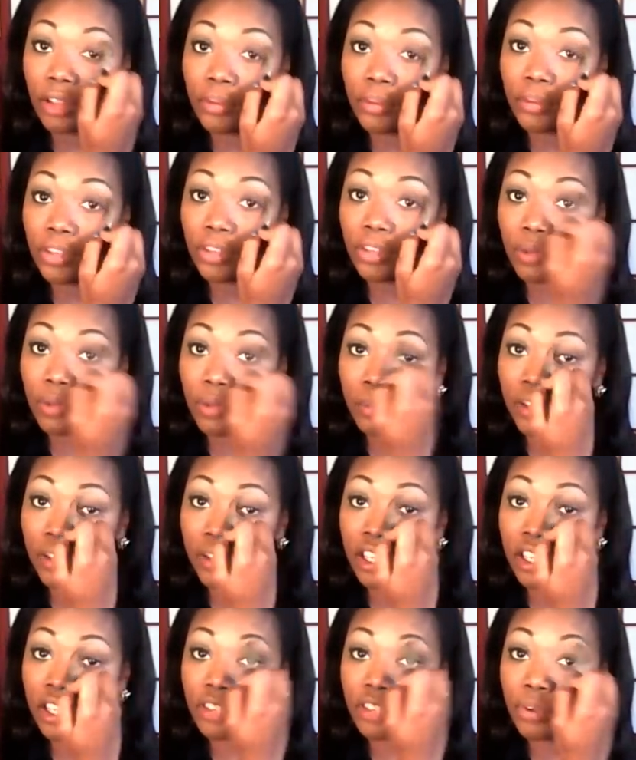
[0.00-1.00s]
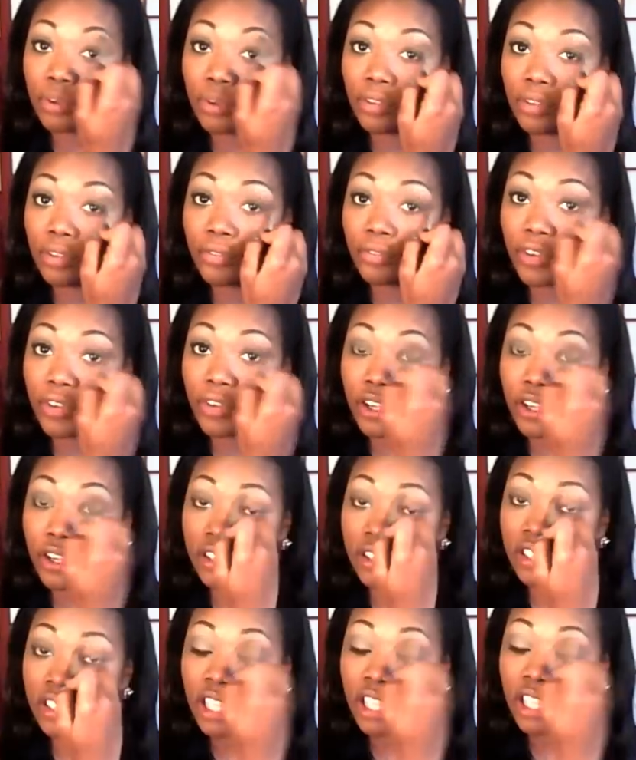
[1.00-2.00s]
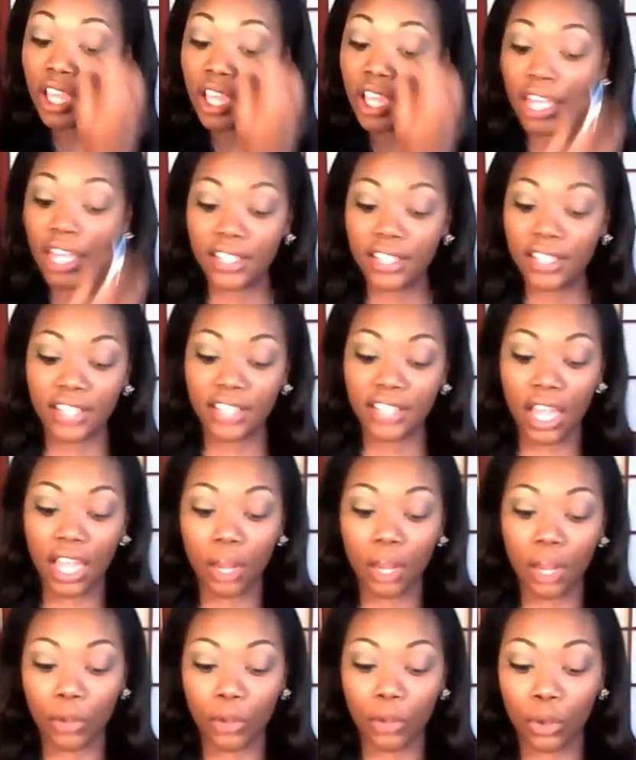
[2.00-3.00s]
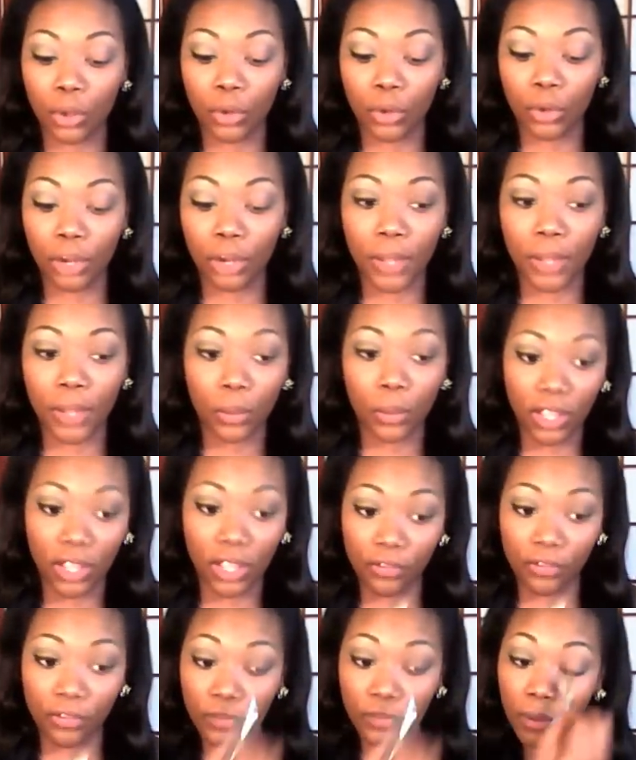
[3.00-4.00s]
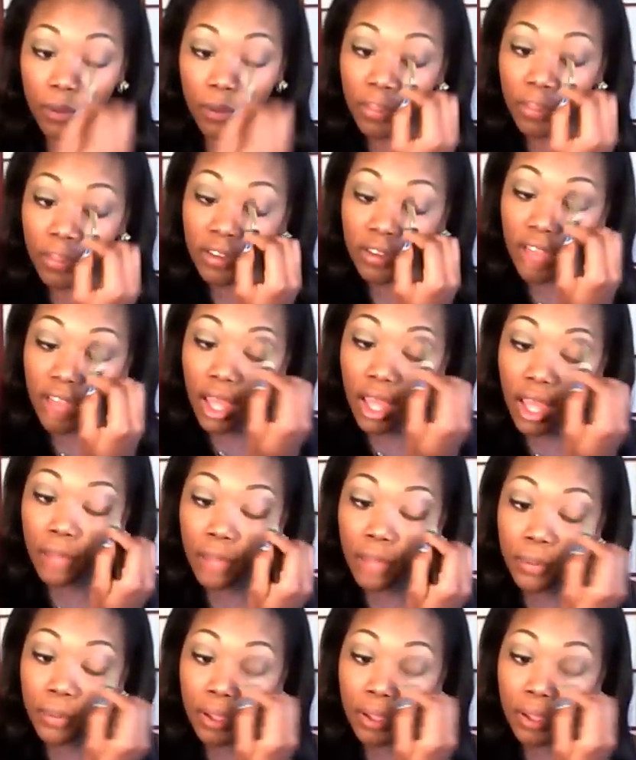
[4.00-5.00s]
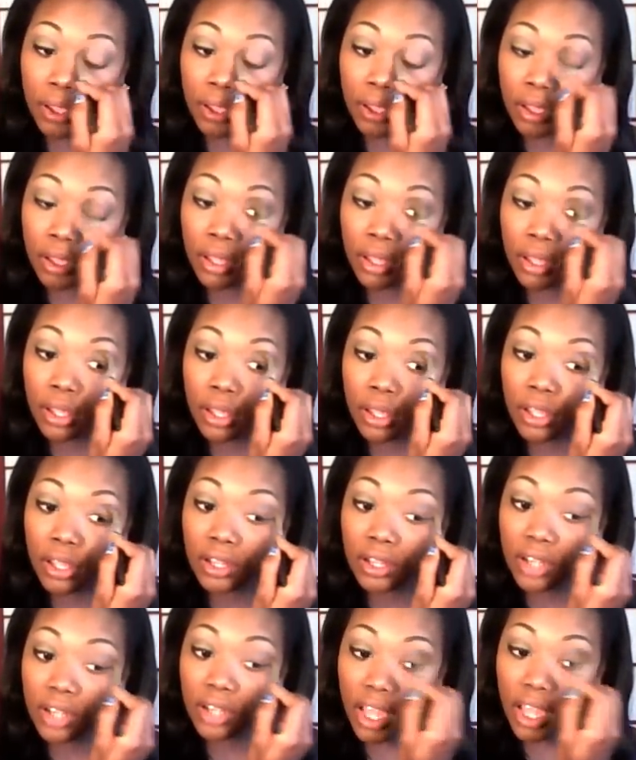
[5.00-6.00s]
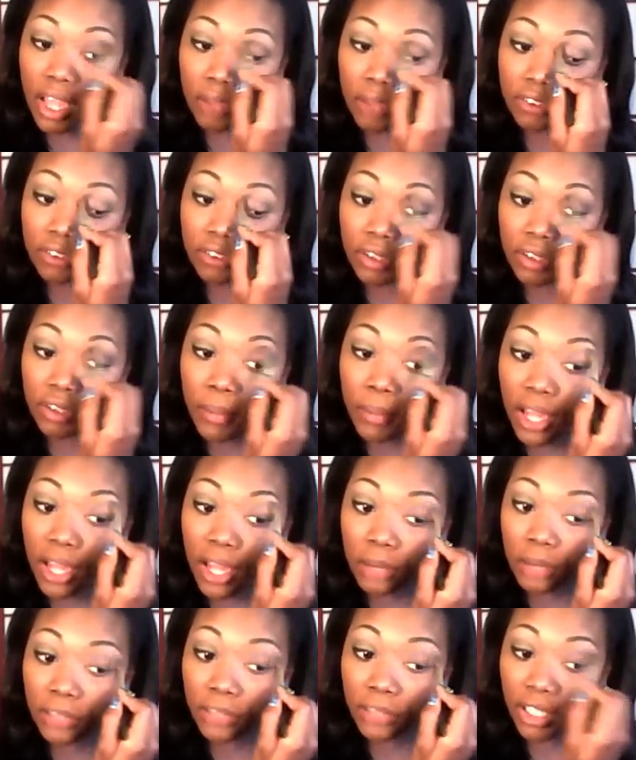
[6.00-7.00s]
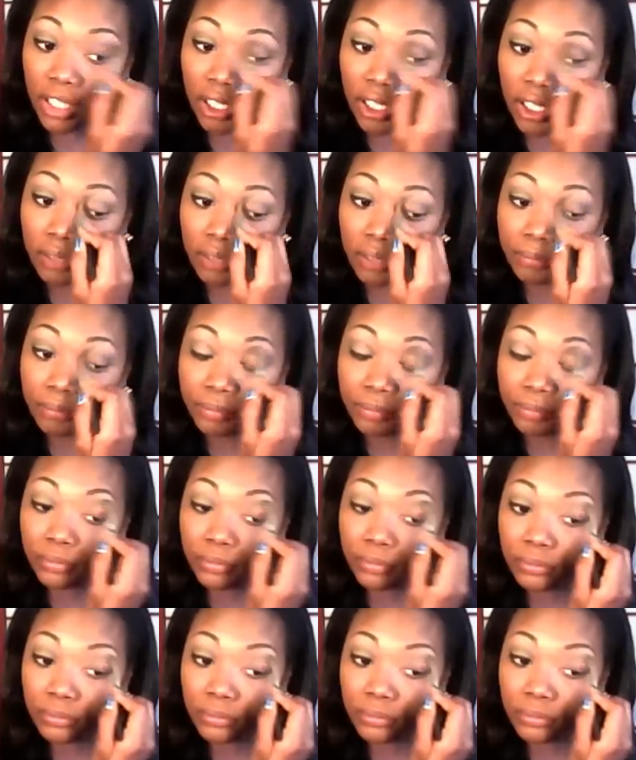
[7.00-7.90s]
And the reason why I'm putting this one on first is that I'm going to work my way from the top down to the bottom lid.